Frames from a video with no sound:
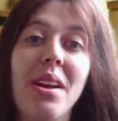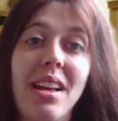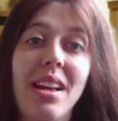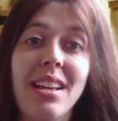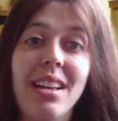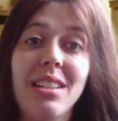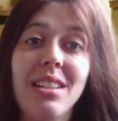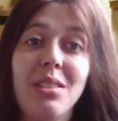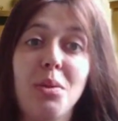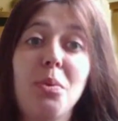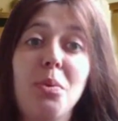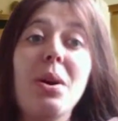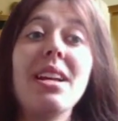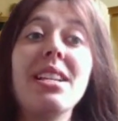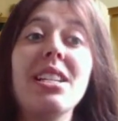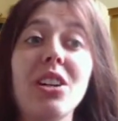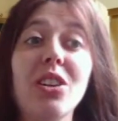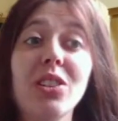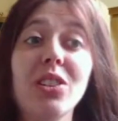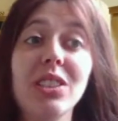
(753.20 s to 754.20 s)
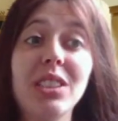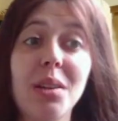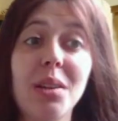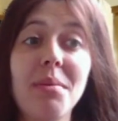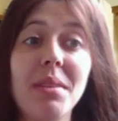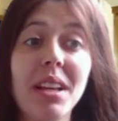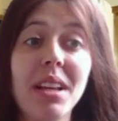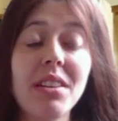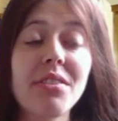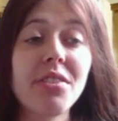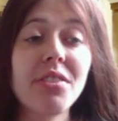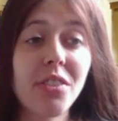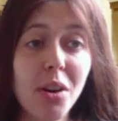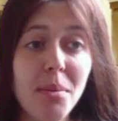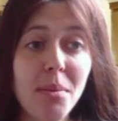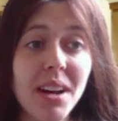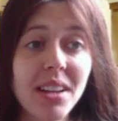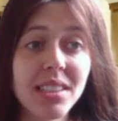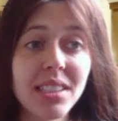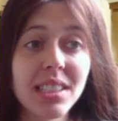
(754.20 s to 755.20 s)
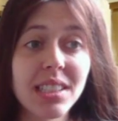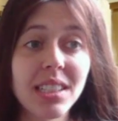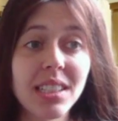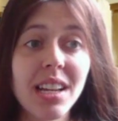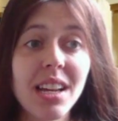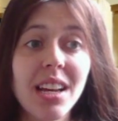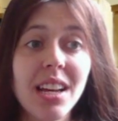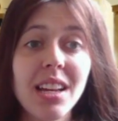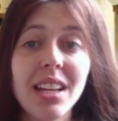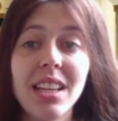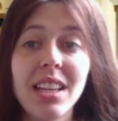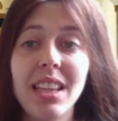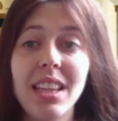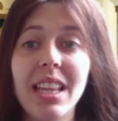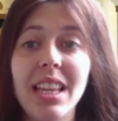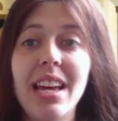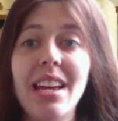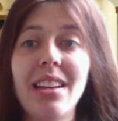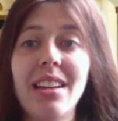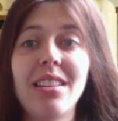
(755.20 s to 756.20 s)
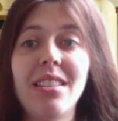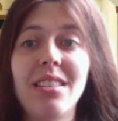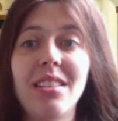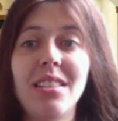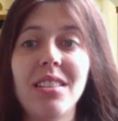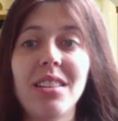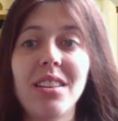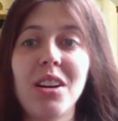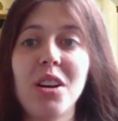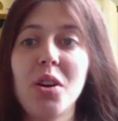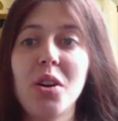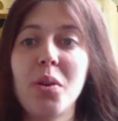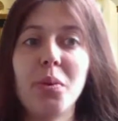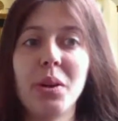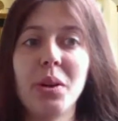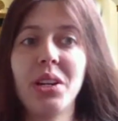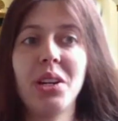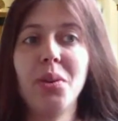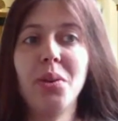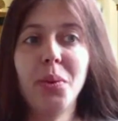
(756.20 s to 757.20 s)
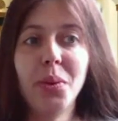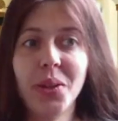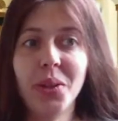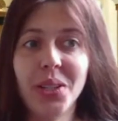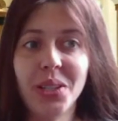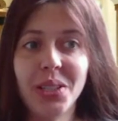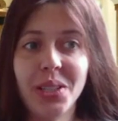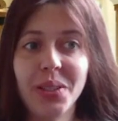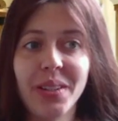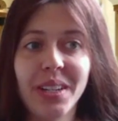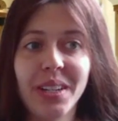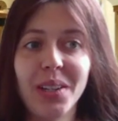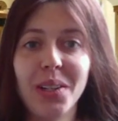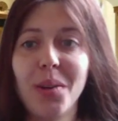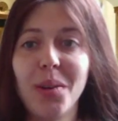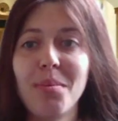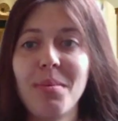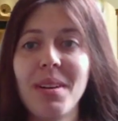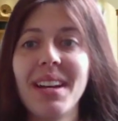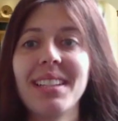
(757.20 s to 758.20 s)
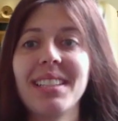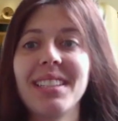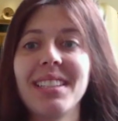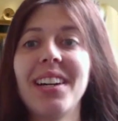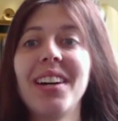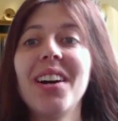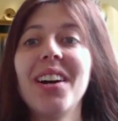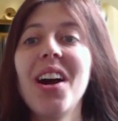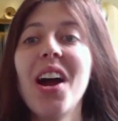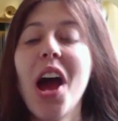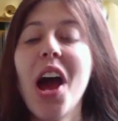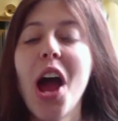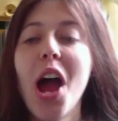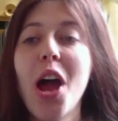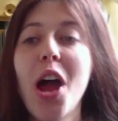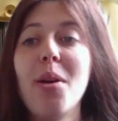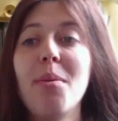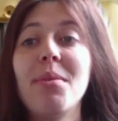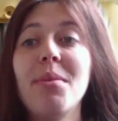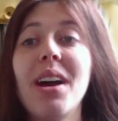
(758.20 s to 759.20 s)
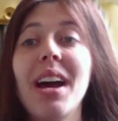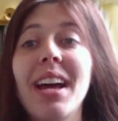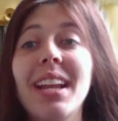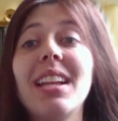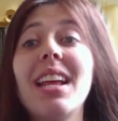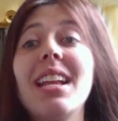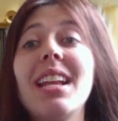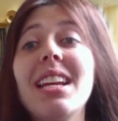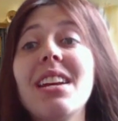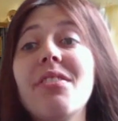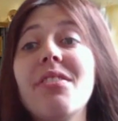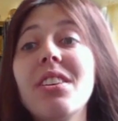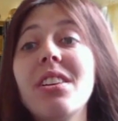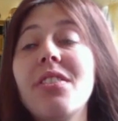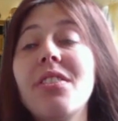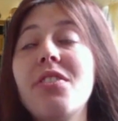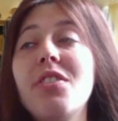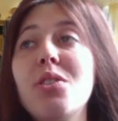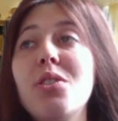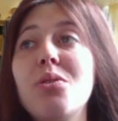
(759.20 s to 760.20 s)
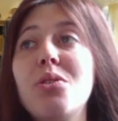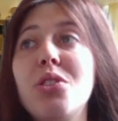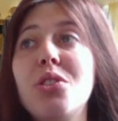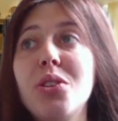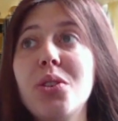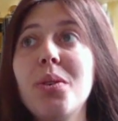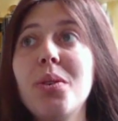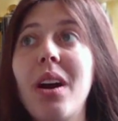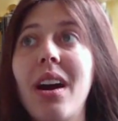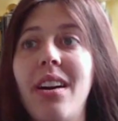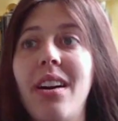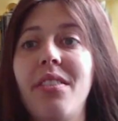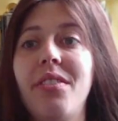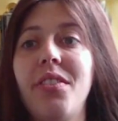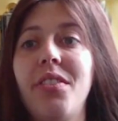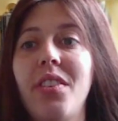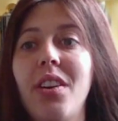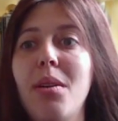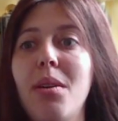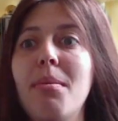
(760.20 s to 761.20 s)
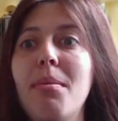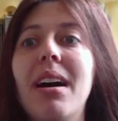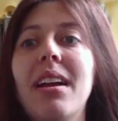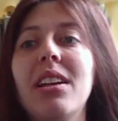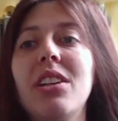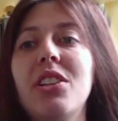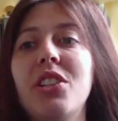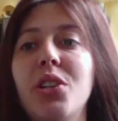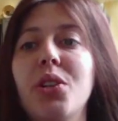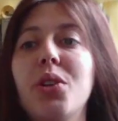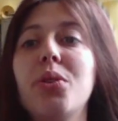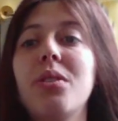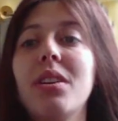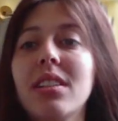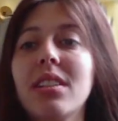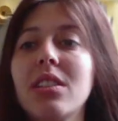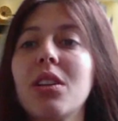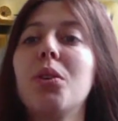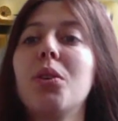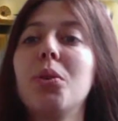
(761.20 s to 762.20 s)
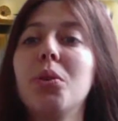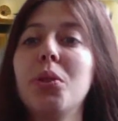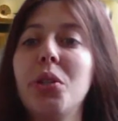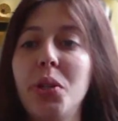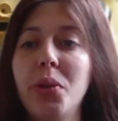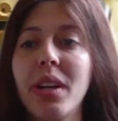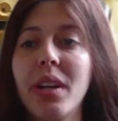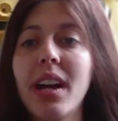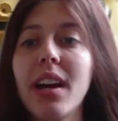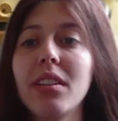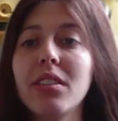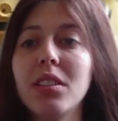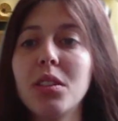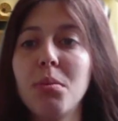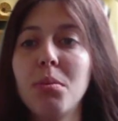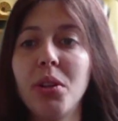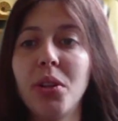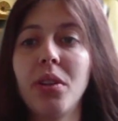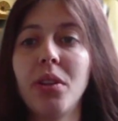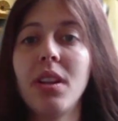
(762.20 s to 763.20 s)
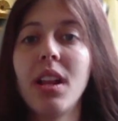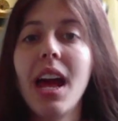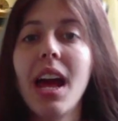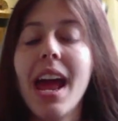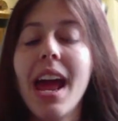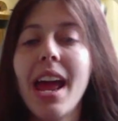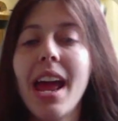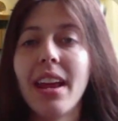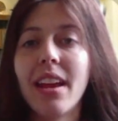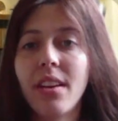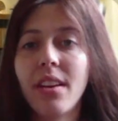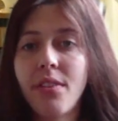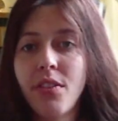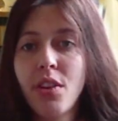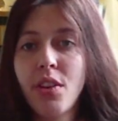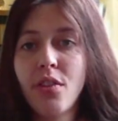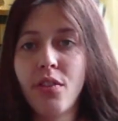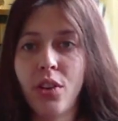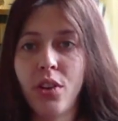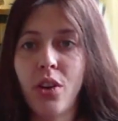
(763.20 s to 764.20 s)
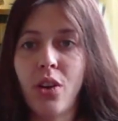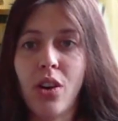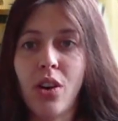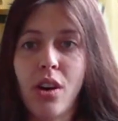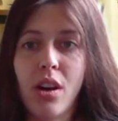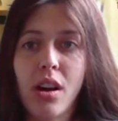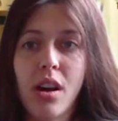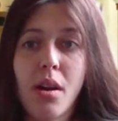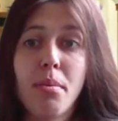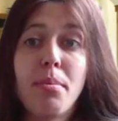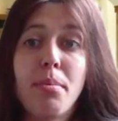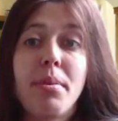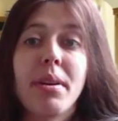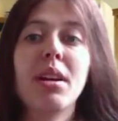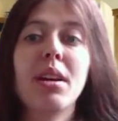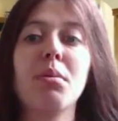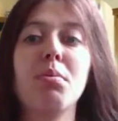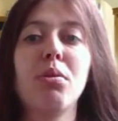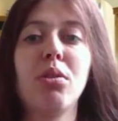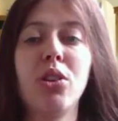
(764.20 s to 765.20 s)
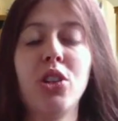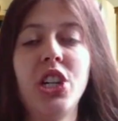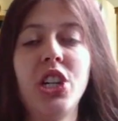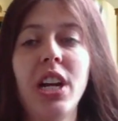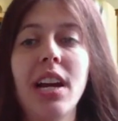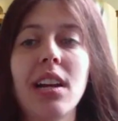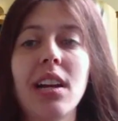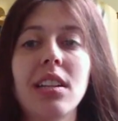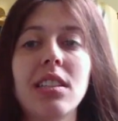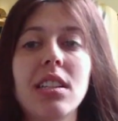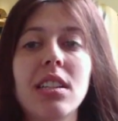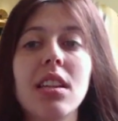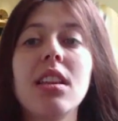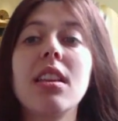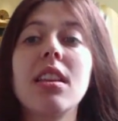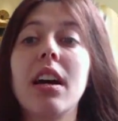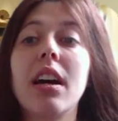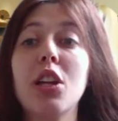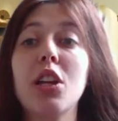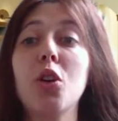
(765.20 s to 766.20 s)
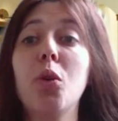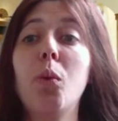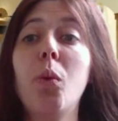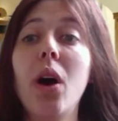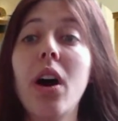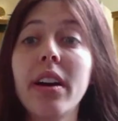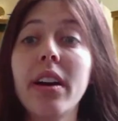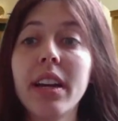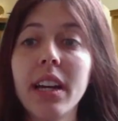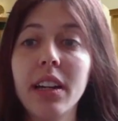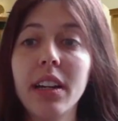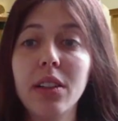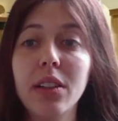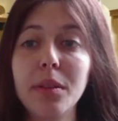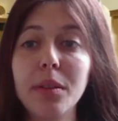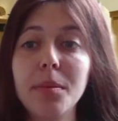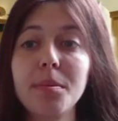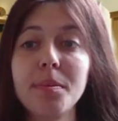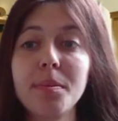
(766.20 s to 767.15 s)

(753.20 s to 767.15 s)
is waiting on something from us, then we're going to want to do it a lot better. Um, and then, even if you do have a manager who does hold you accountable, if you've got a bigger project that you're working on,